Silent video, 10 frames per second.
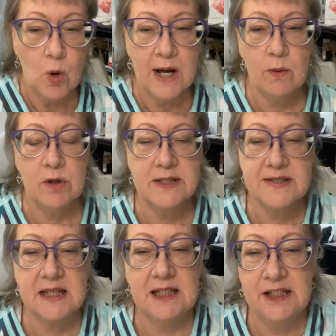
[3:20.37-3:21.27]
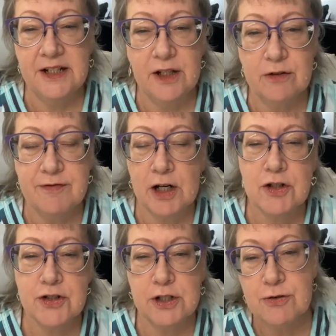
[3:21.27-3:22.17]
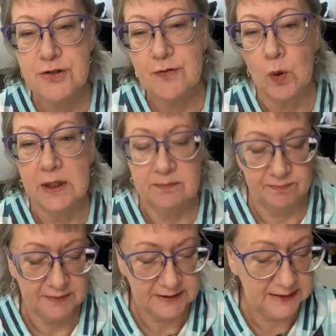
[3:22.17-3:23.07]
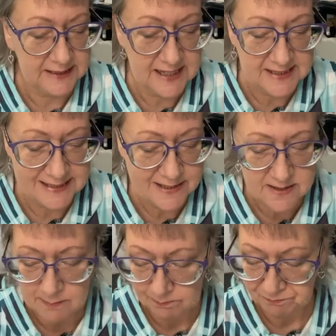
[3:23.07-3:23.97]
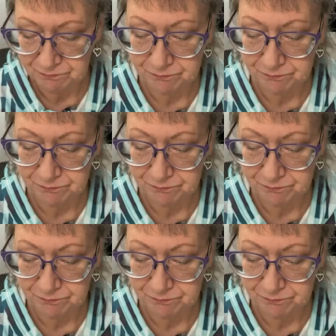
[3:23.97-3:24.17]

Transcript: What was keto first used for? Any ideas?